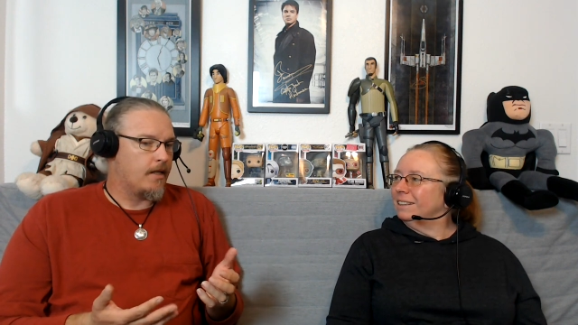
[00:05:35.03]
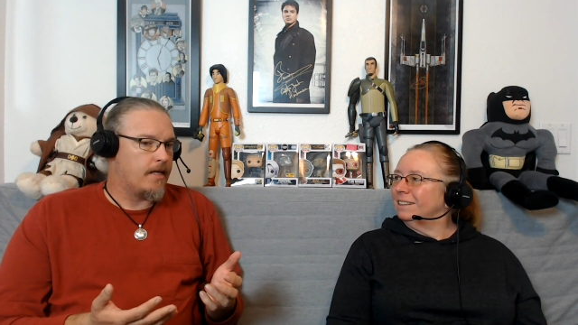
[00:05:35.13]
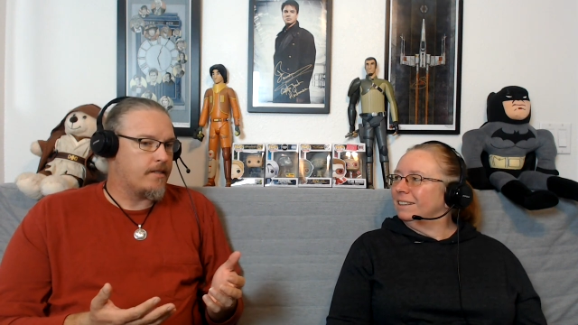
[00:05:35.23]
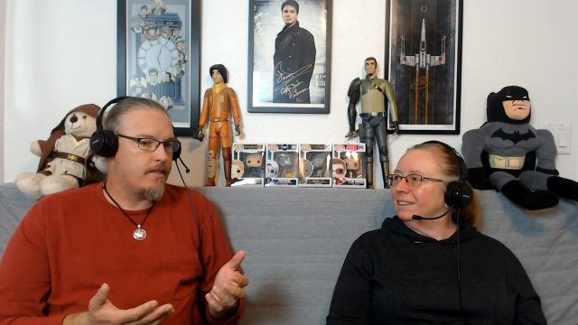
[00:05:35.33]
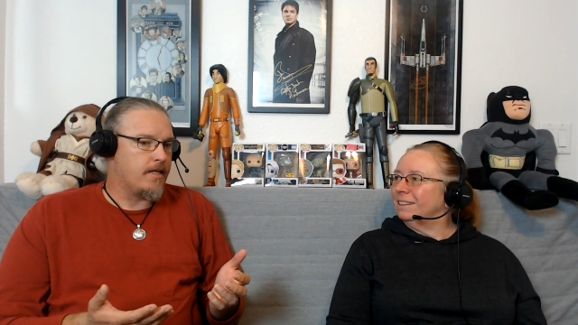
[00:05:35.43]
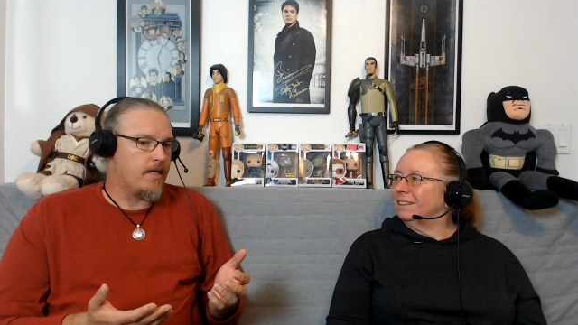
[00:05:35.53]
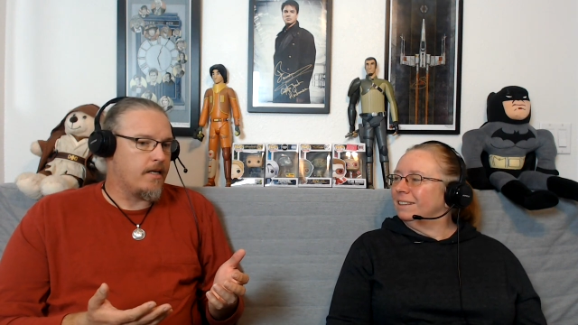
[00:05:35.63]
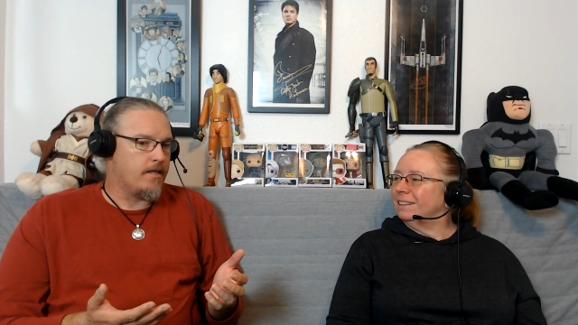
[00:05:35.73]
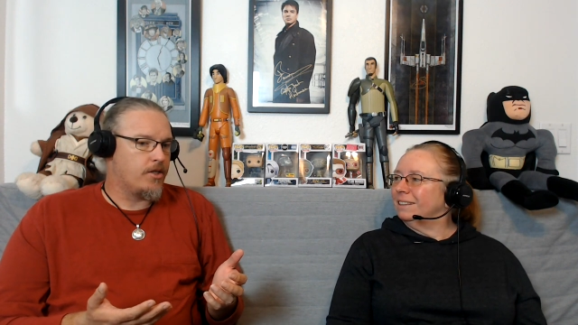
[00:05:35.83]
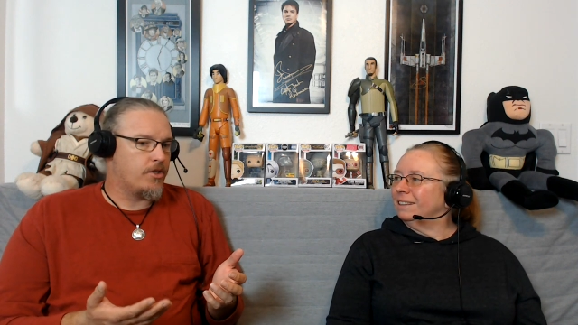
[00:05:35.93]
Speaker 1: as
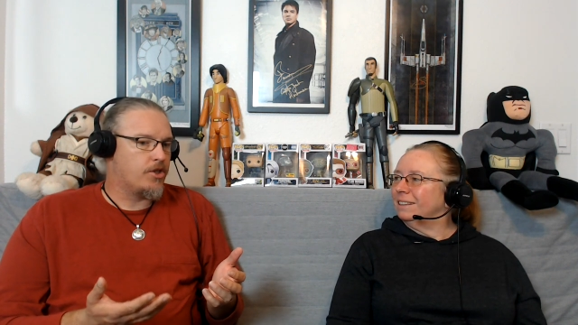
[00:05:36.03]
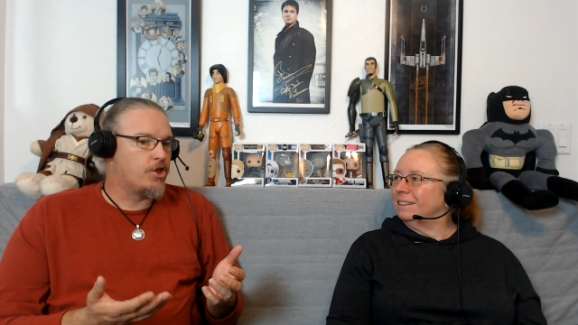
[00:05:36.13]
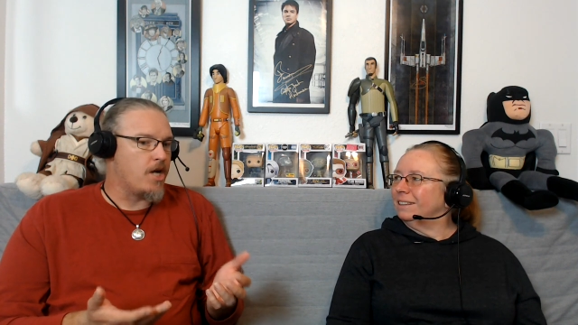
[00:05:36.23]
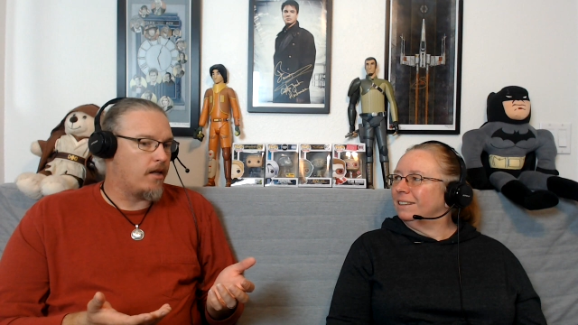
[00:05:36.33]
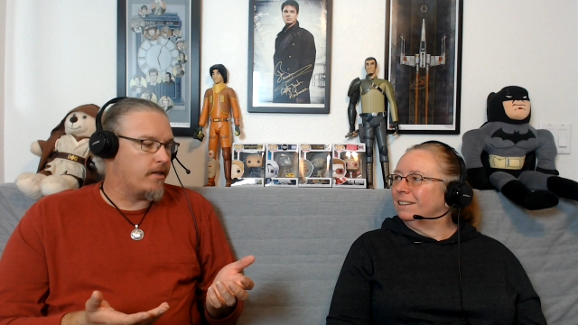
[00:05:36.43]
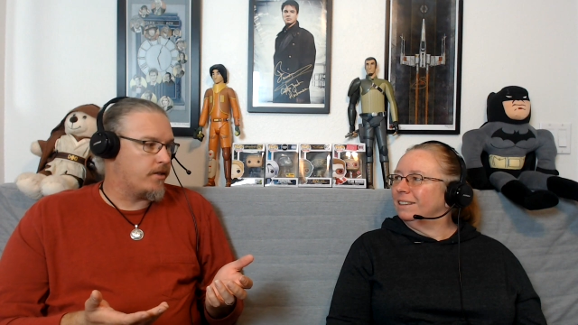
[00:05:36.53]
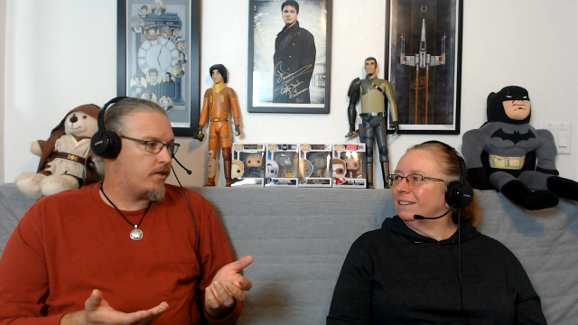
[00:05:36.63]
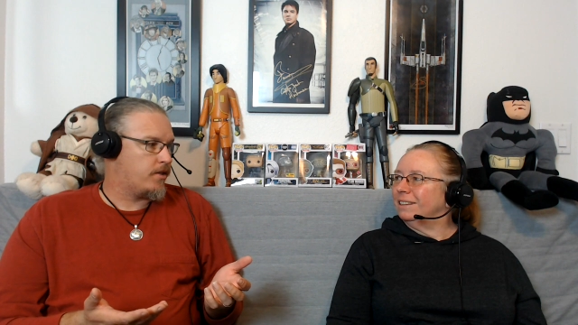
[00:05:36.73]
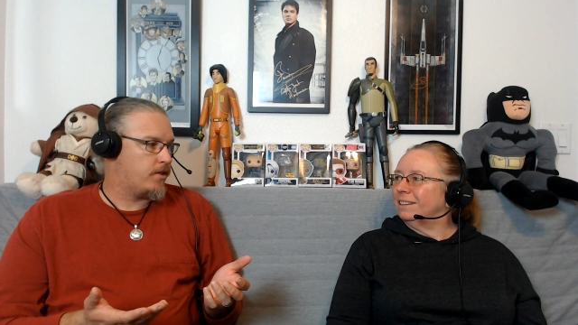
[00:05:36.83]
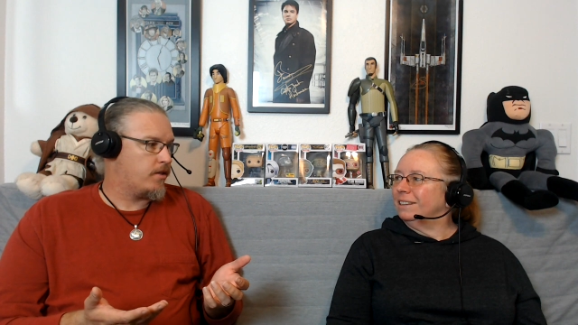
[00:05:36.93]
the
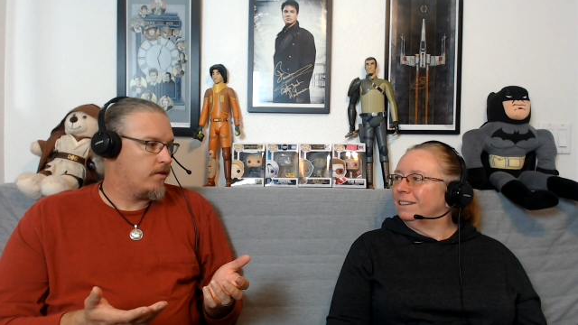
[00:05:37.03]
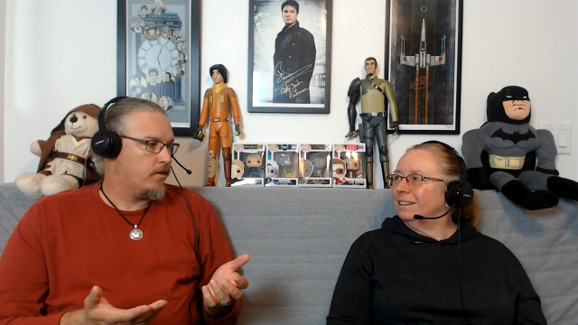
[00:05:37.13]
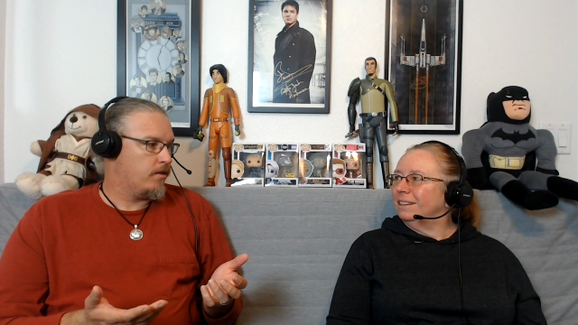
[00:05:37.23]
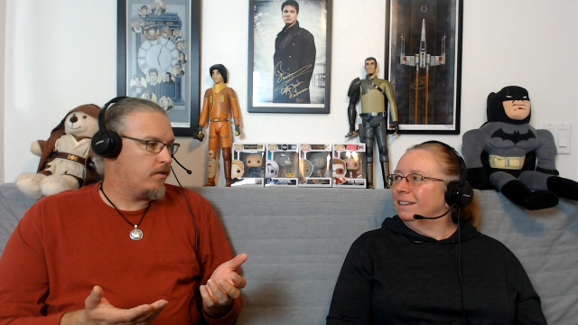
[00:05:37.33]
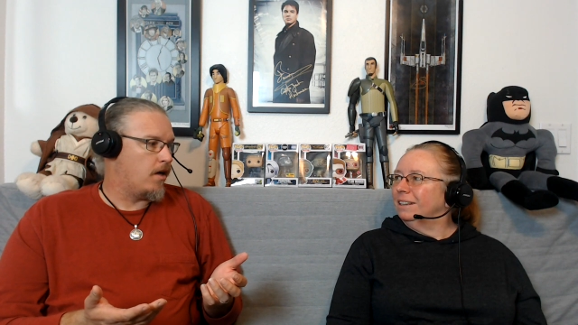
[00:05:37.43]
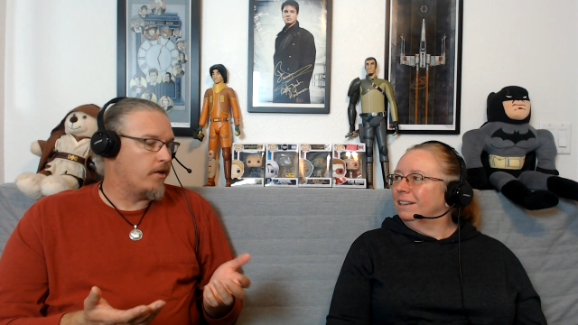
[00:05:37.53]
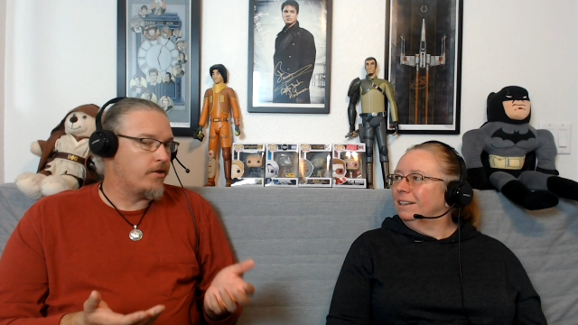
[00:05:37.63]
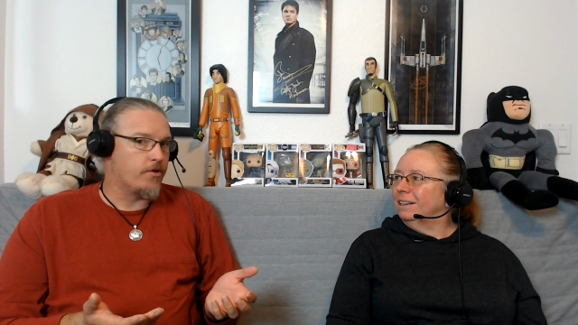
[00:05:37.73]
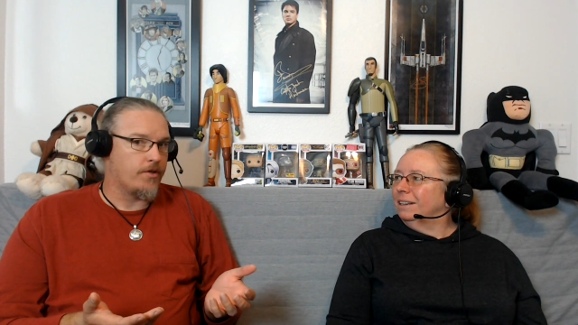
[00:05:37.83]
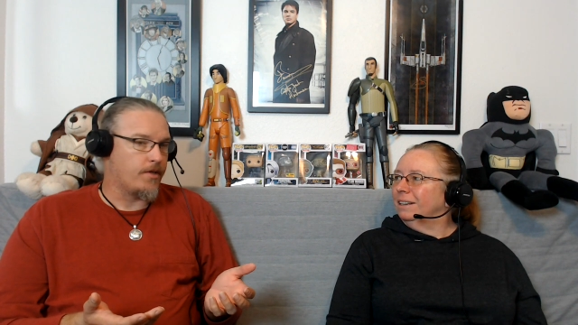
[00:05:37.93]
jealous
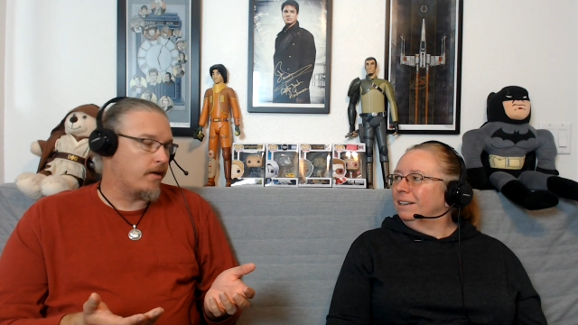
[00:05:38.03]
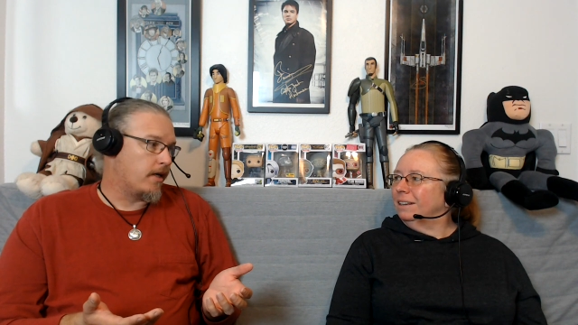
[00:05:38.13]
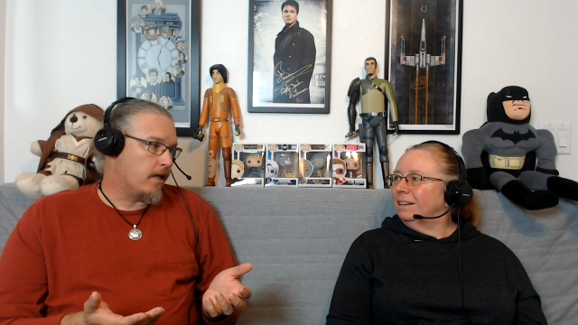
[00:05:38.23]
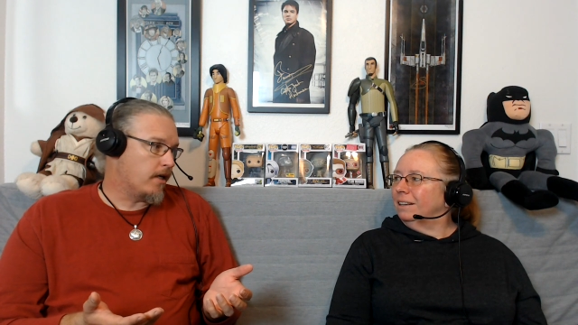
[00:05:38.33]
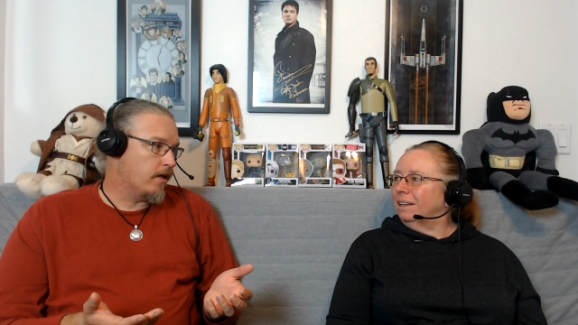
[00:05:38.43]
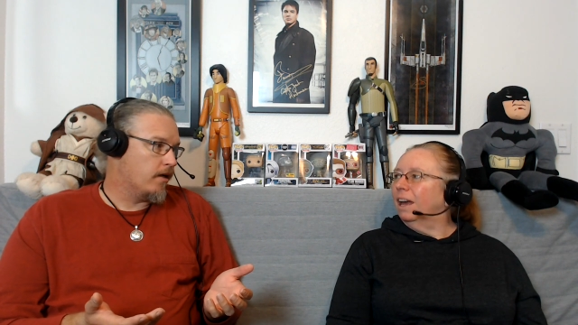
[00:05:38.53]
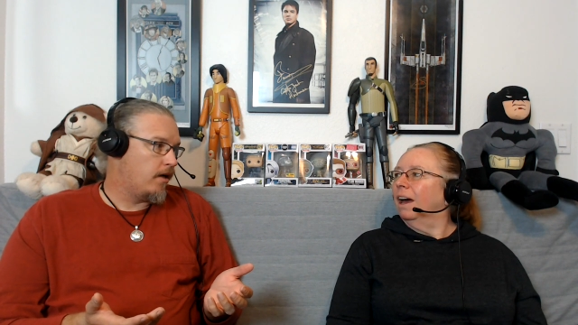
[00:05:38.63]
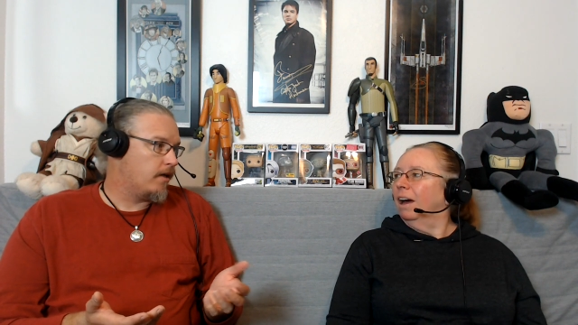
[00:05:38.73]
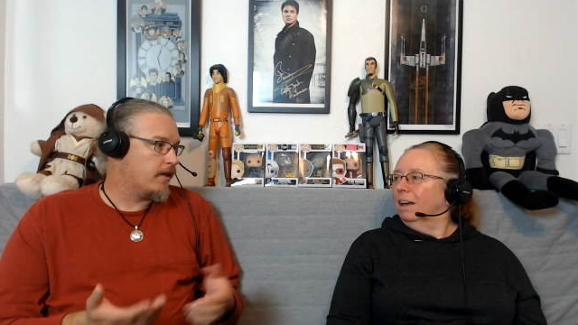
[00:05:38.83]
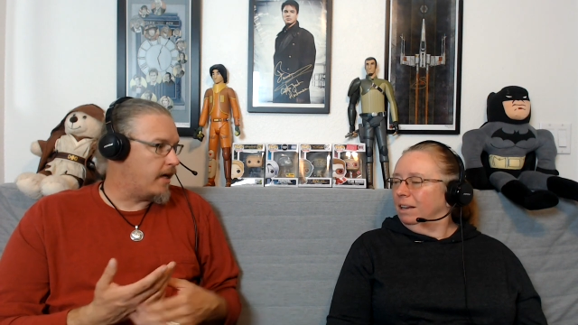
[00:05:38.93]
understudy.
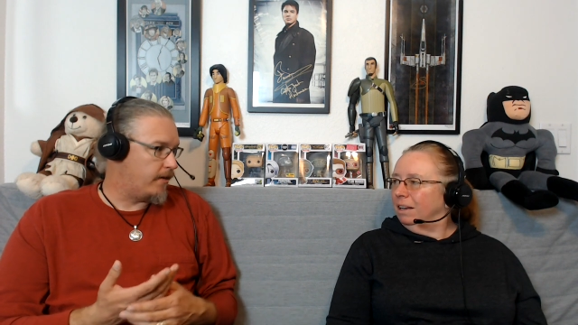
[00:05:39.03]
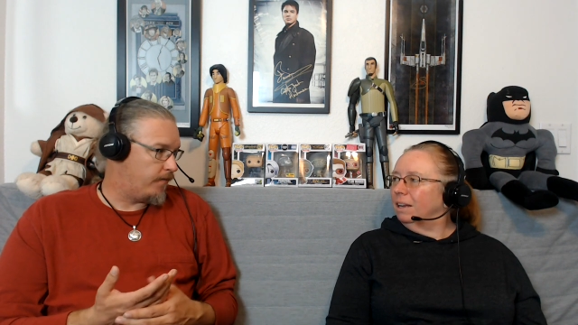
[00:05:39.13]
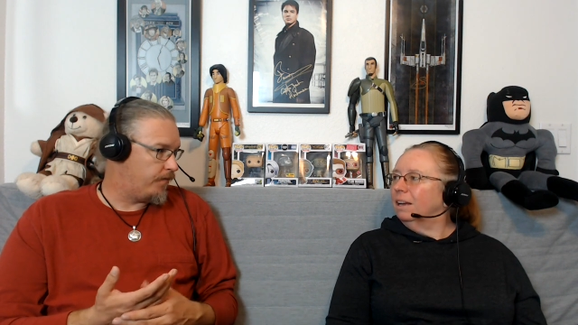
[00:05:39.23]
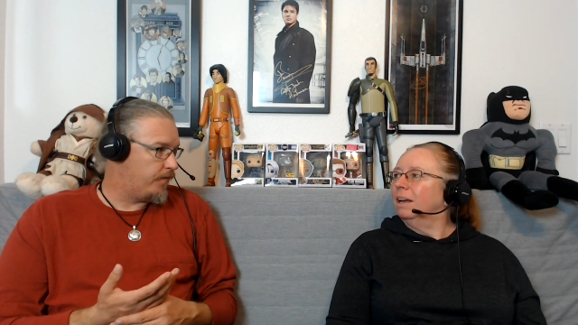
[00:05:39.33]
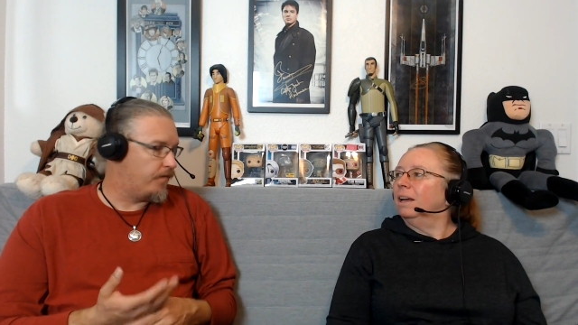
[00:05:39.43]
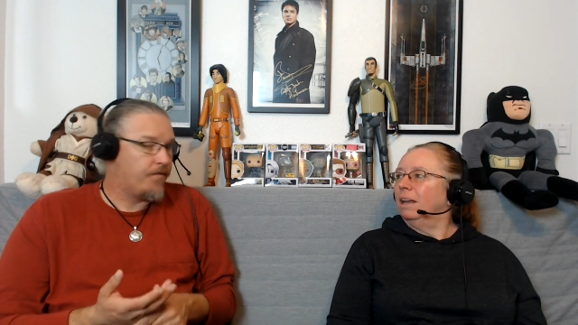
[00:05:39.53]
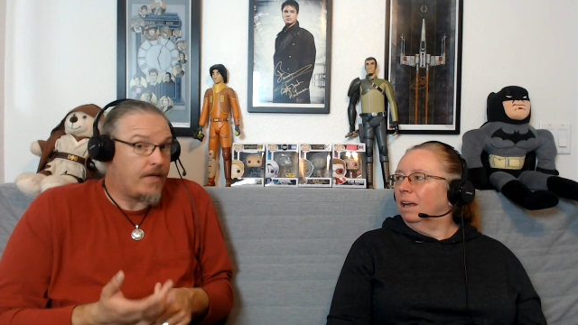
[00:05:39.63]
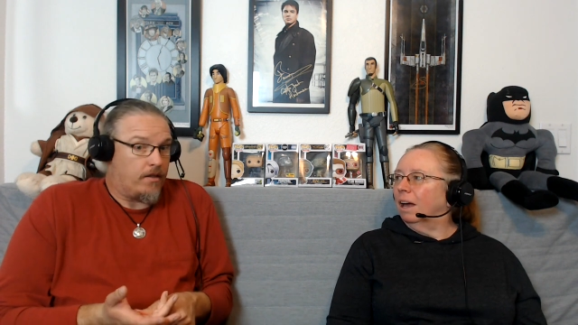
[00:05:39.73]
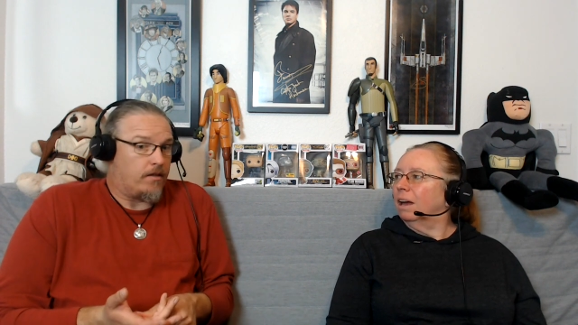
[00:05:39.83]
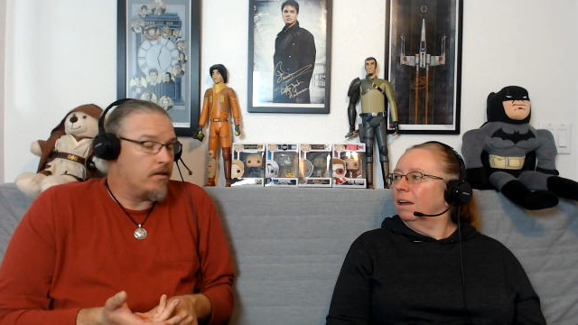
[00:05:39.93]
Yeah. Kind of
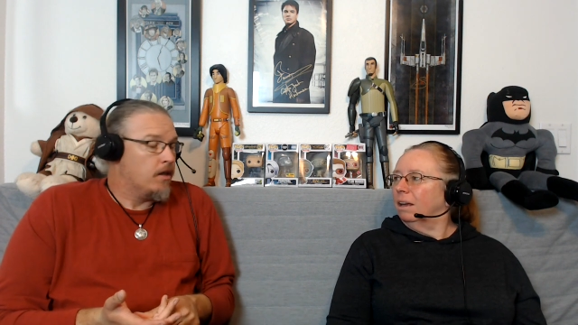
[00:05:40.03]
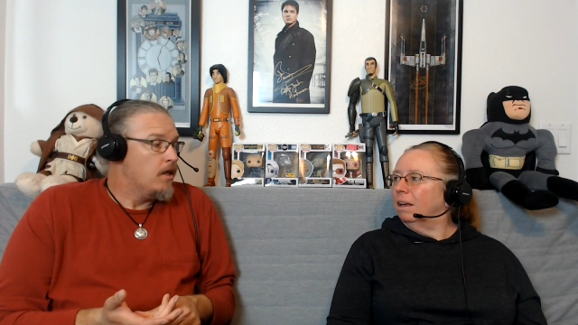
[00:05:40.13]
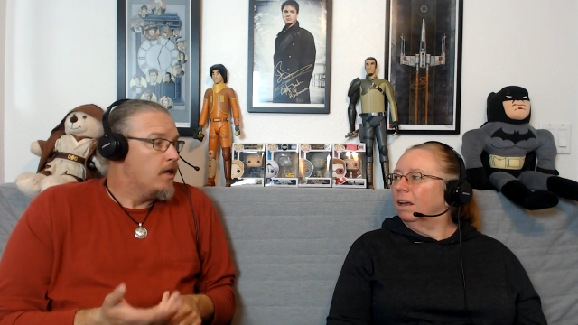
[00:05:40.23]
feel.